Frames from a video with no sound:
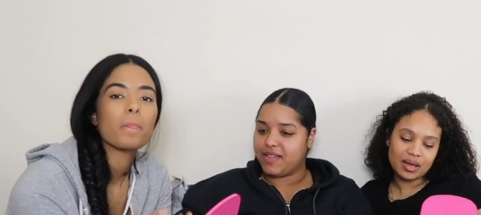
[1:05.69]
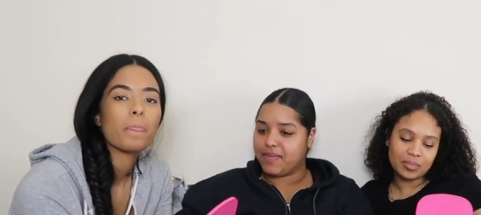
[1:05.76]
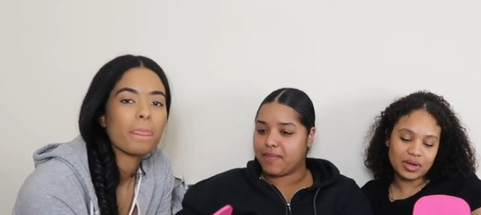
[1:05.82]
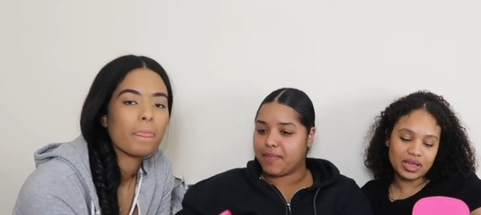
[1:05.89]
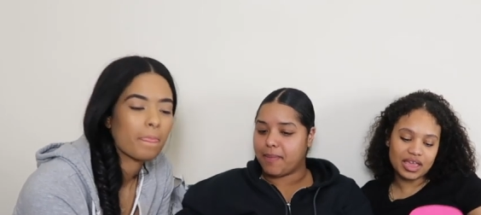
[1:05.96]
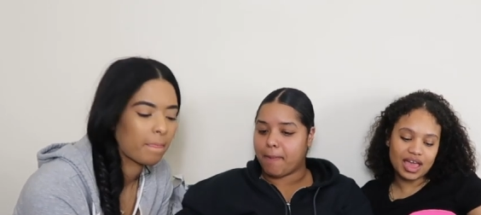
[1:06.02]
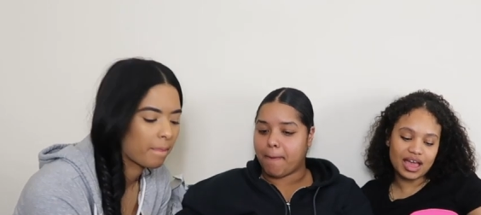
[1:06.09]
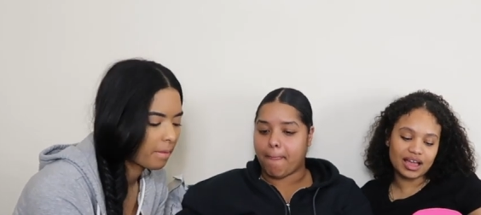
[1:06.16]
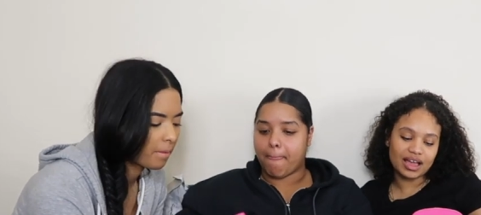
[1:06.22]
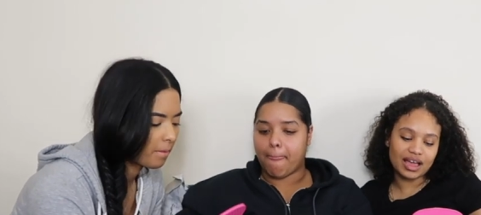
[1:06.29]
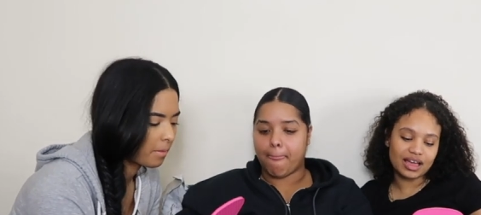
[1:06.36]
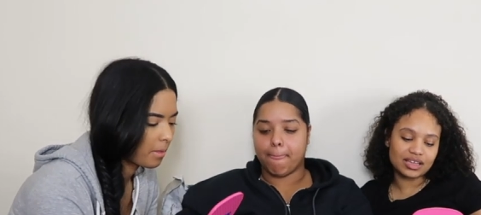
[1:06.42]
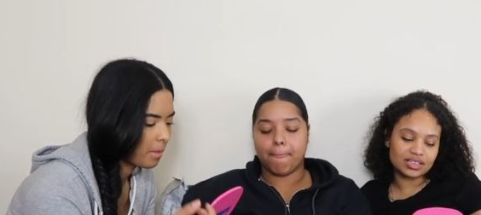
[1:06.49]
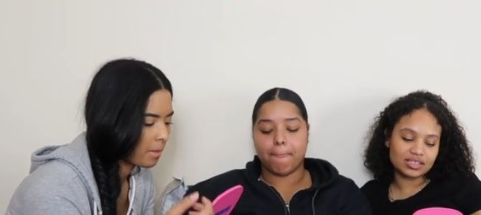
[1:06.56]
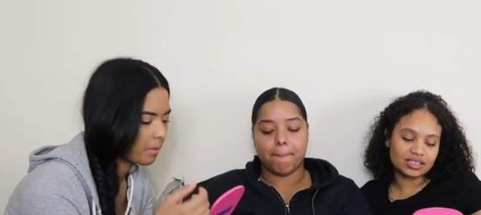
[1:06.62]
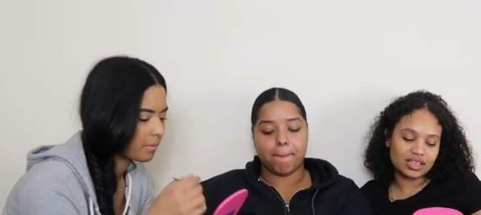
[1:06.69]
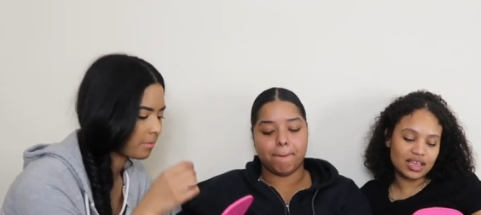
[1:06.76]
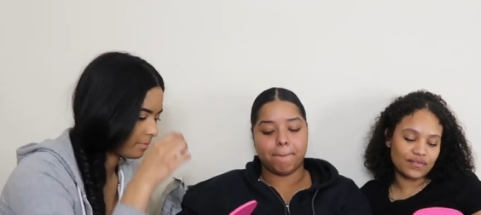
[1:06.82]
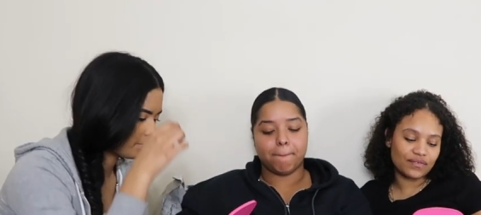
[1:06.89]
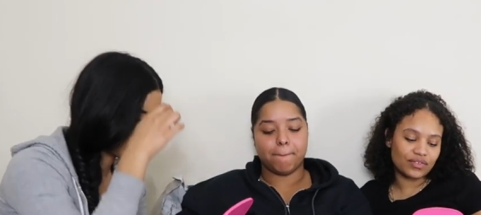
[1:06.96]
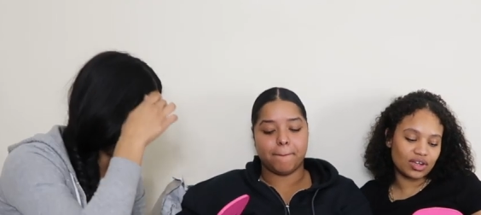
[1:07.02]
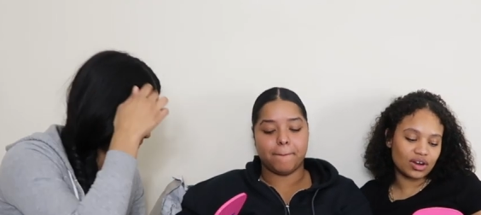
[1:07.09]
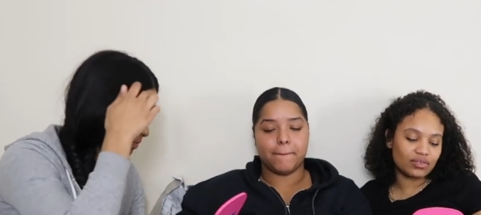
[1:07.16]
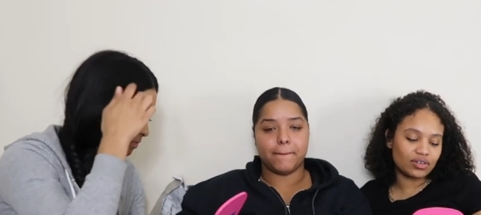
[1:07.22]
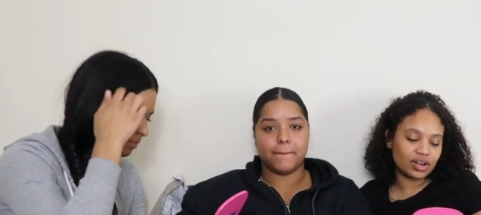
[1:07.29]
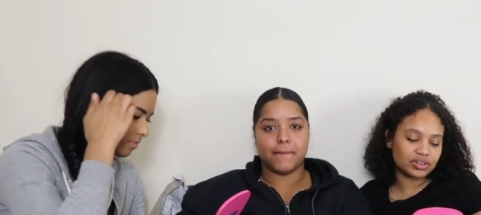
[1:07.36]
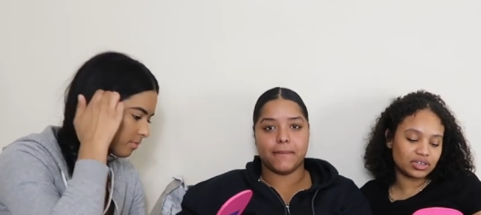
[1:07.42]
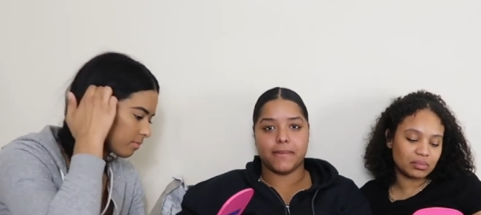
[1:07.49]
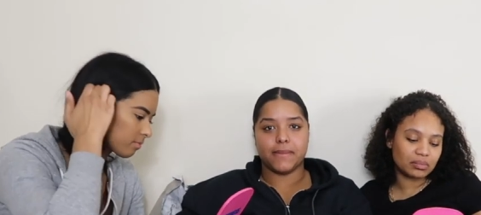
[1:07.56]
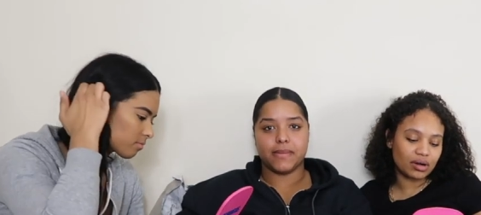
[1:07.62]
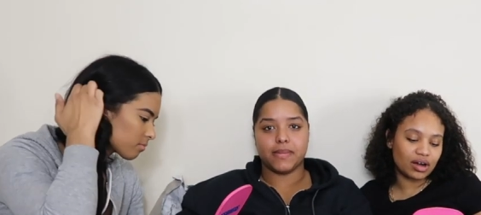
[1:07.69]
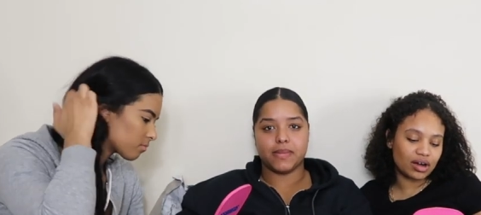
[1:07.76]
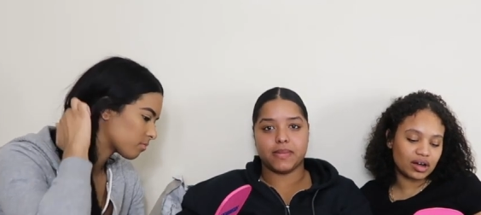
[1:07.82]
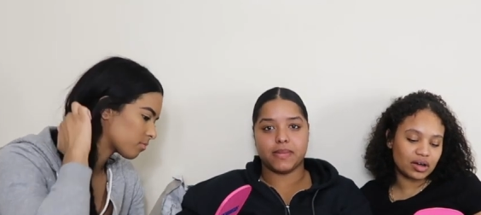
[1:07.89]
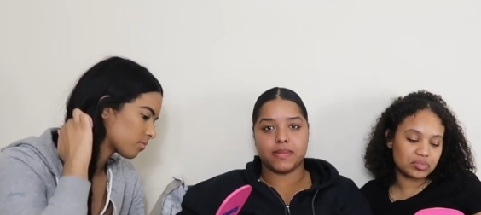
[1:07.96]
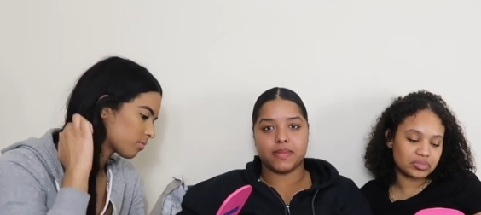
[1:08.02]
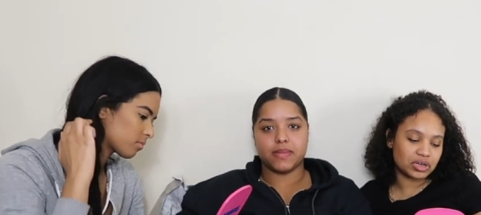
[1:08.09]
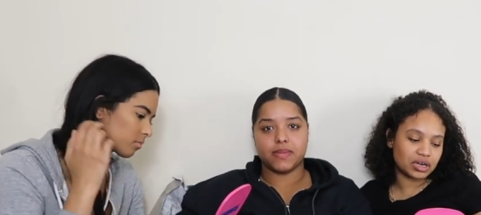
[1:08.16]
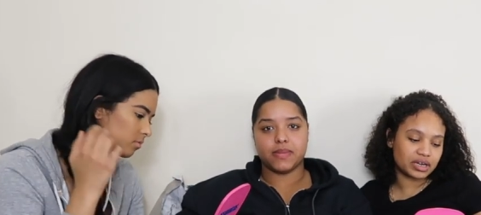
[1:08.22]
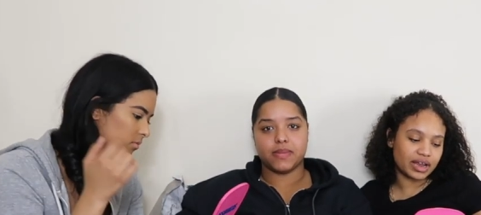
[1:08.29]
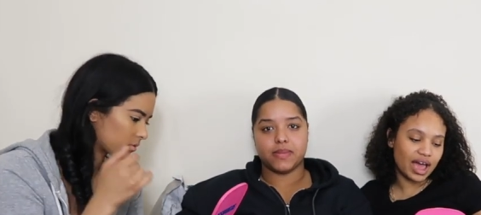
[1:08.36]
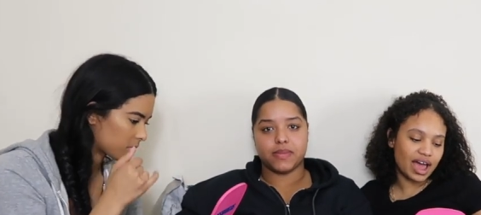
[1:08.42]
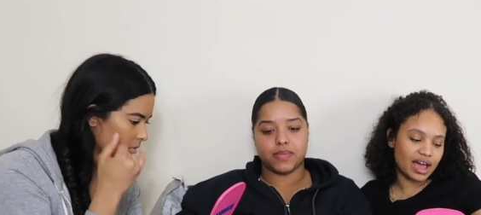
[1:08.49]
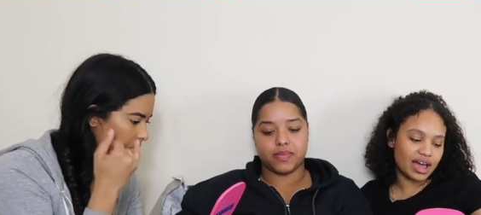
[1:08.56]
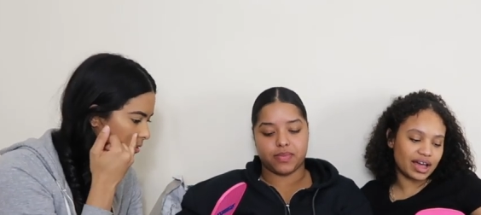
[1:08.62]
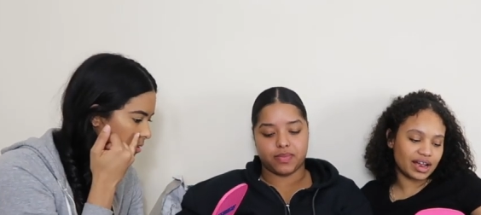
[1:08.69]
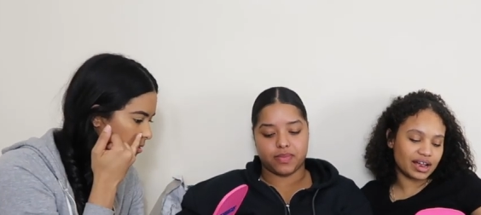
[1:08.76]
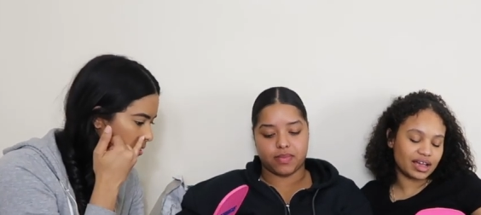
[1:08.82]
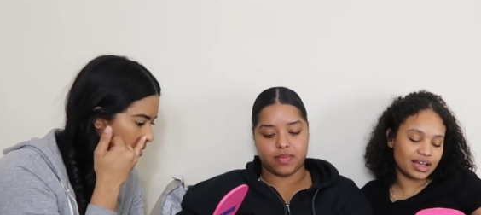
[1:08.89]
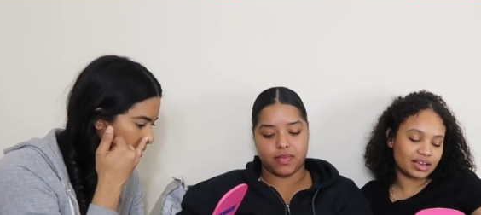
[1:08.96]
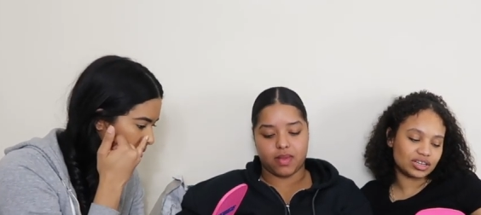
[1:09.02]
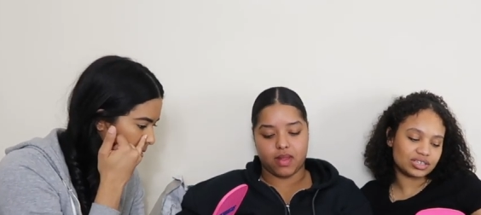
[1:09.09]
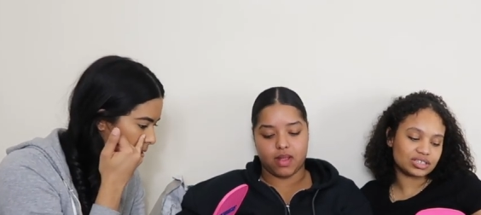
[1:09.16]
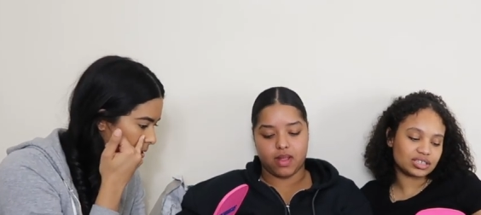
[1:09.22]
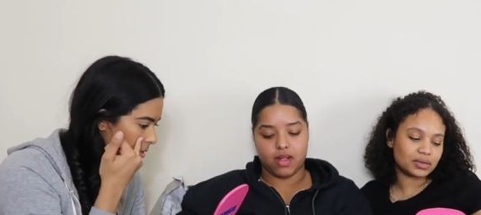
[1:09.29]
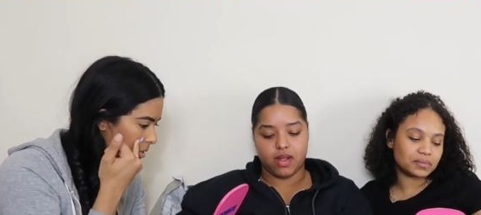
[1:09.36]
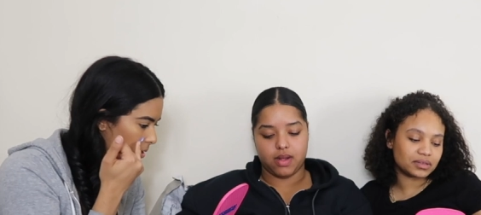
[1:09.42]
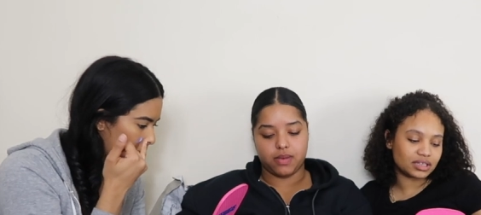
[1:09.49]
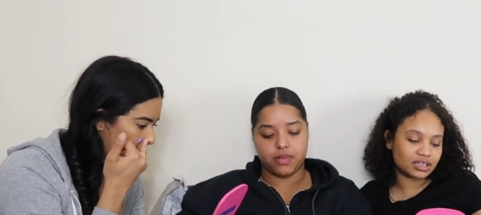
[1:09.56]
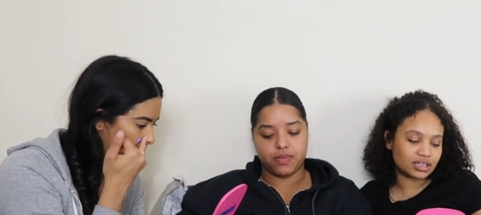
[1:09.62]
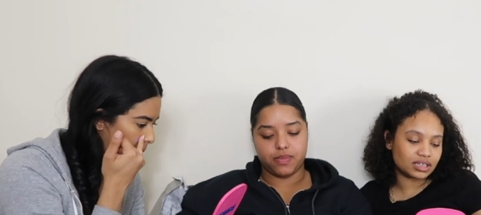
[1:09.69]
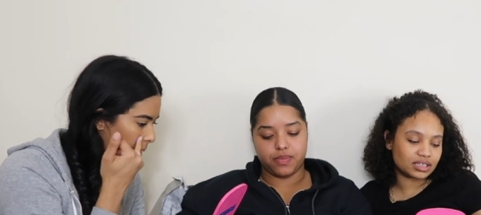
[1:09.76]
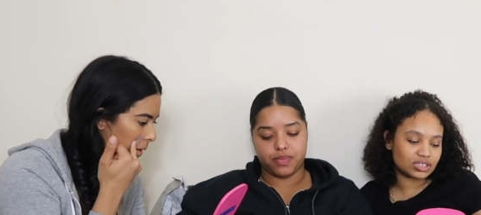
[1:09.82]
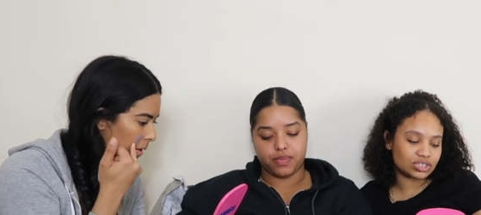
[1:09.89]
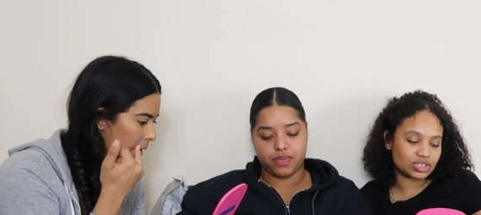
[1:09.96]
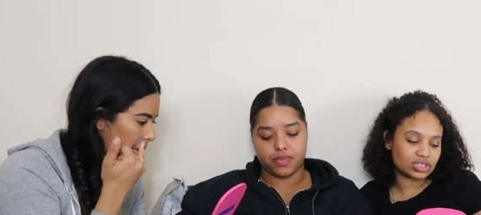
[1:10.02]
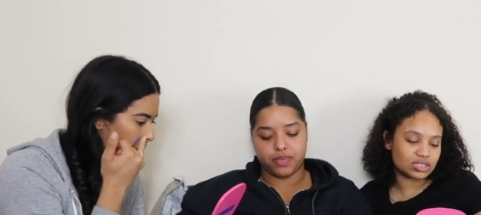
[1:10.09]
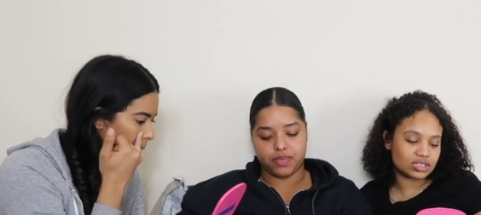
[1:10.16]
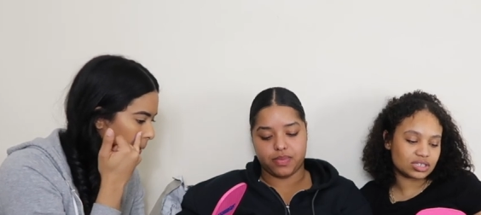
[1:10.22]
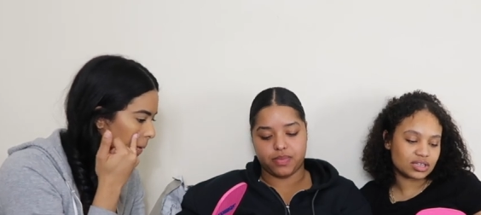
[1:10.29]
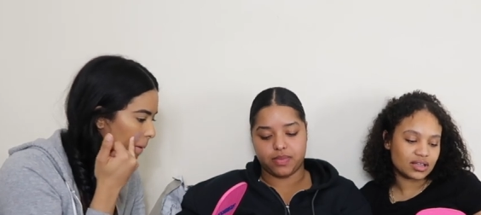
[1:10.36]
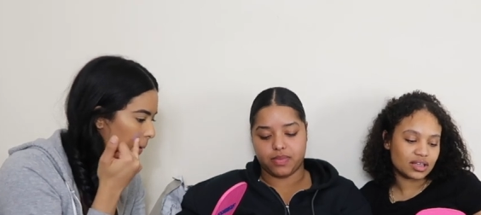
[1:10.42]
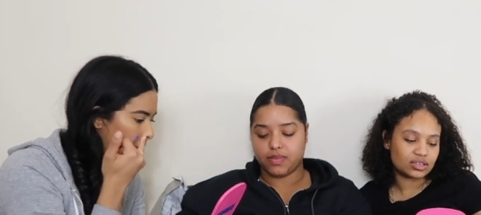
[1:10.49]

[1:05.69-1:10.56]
Speaker 1: But yeah, guys, if you're around your mom, your dad, your siblings, just